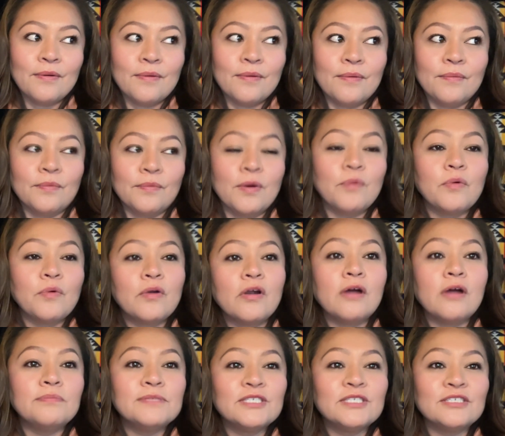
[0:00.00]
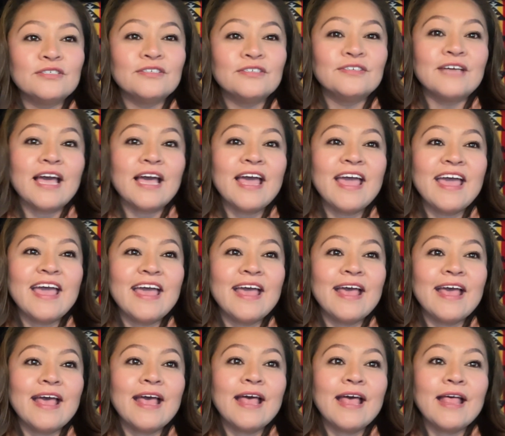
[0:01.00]
what we're up to
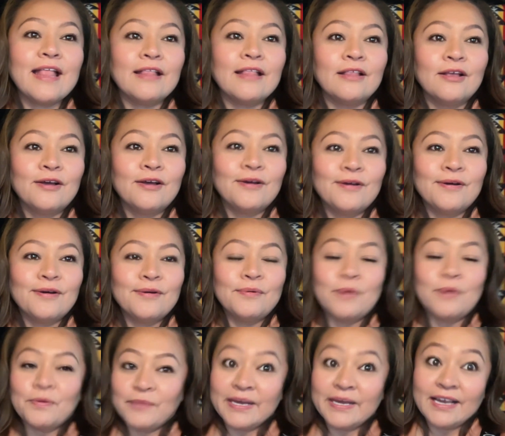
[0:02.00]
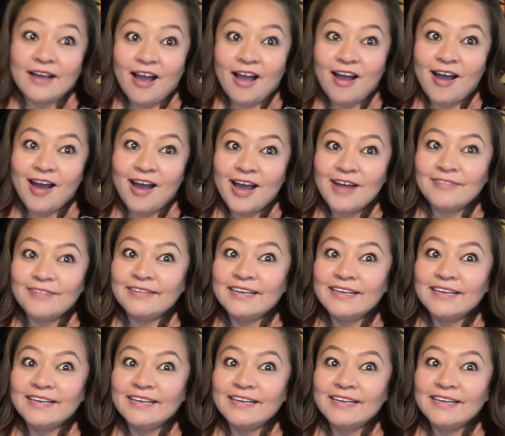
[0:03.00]
and what we got.